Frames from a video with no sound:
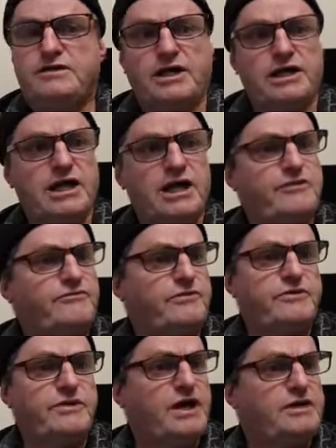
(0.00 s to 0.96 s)
They love,
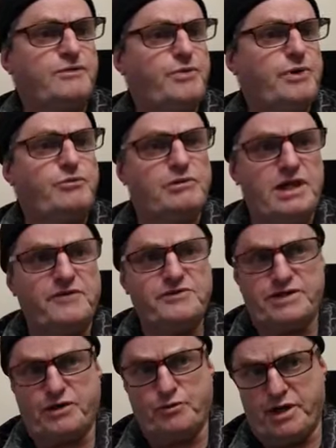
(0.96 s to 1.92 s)
and the people love
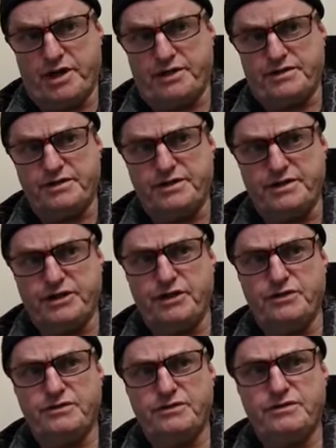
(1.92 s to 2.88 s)
it that way, you
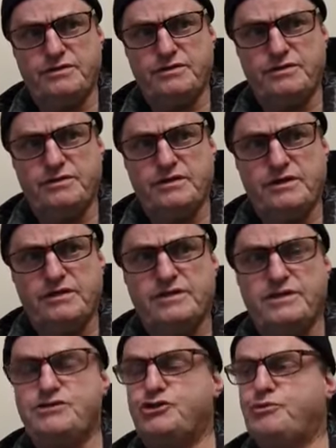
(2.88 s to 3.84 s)
know?
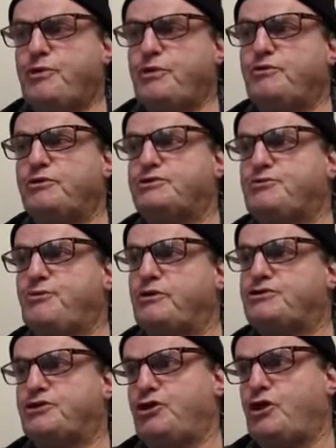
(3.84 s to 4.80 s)
These are the people that are
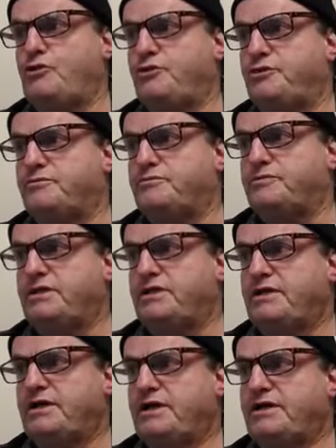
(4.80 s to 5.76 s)
supposed to know him.
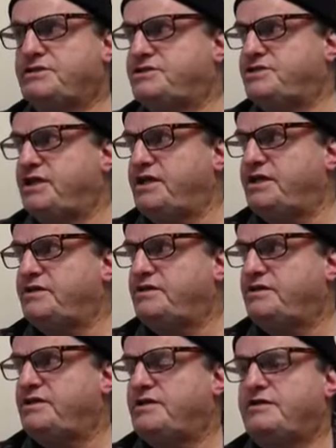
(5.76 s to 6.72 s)
Instead,
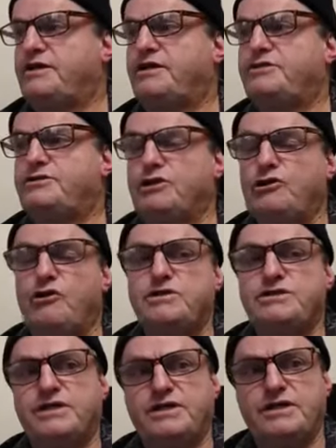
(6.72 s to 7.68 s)
they are
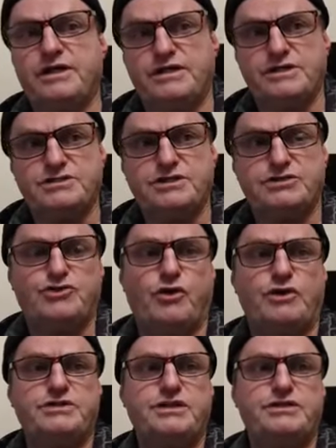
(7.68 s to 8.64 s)
delighting in a
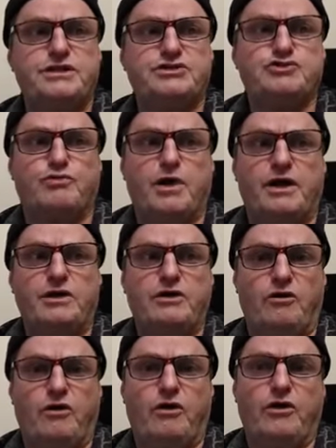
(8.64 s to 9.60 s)
society that's
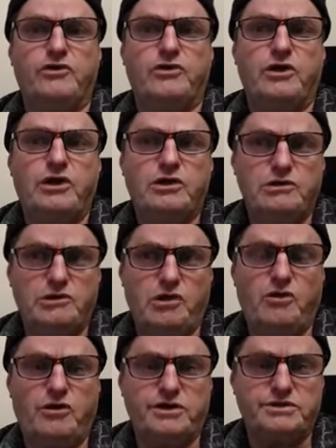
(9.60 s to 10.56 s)
run on
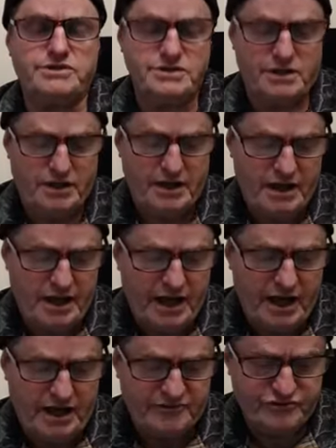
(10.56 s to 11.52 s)
lies,
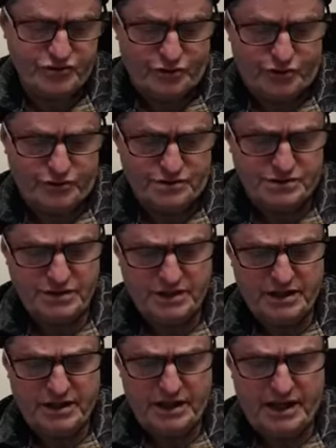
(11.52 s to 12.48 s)
half truths,
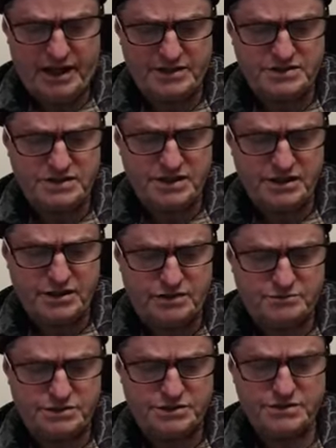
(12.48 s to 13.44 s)
and
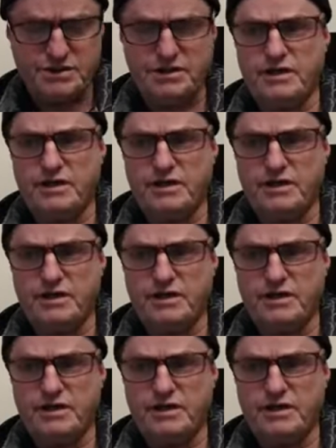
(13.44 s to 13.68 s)
schemes.